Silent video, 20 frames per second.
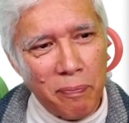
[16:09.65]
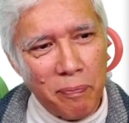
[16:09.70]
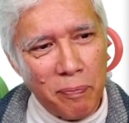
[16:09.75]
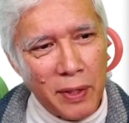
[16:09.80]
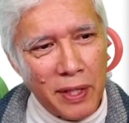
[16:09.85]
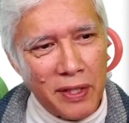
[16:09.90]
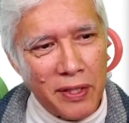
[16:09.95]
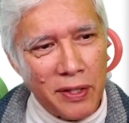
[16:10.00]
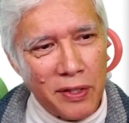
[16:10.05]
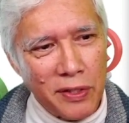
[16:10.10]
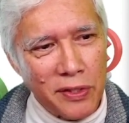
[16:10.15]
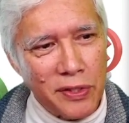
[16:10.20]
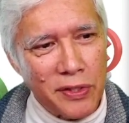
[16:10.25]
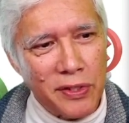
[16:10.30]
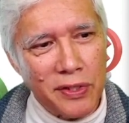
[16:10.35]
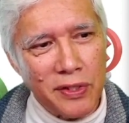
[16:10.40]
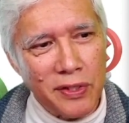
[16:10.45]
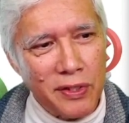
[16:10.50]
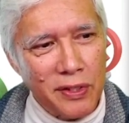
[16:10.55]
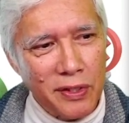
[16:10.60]

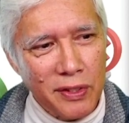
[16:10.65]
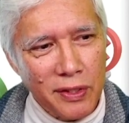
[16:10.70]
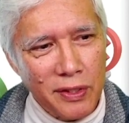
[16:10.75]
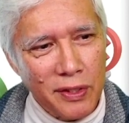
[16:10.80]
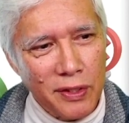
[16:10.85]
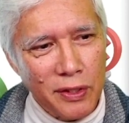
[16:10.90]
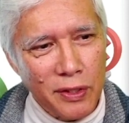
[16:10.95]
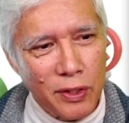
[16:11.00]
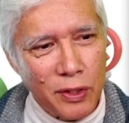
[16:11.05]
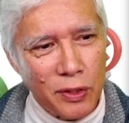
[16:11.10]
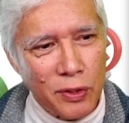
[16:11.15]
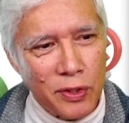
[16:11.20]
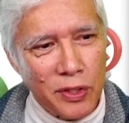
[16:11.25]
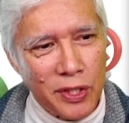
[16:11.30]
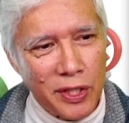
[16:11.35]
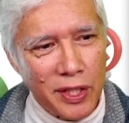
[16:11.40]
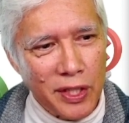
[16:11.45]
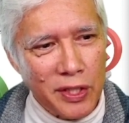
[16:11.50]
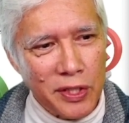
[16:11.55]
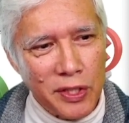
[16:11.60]
because you
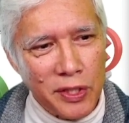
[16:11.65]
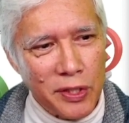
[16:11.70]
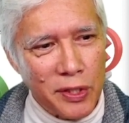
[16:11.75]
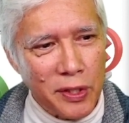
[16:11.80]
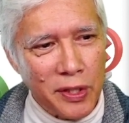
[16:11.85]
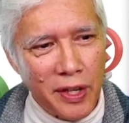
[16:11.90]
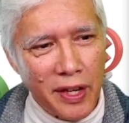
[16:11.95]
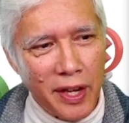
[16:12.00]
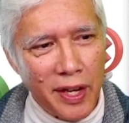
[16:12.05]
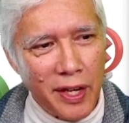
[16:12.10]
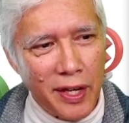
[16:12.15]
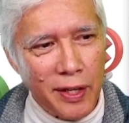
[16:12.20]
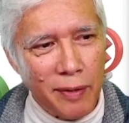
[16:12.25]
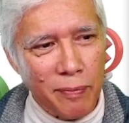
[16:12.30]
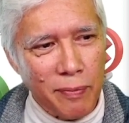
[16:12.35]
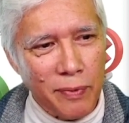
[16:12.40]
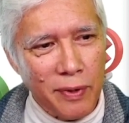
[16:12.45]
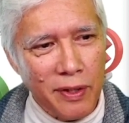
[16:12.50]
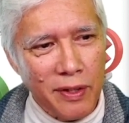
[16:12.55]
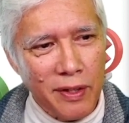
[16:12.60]
changed your name.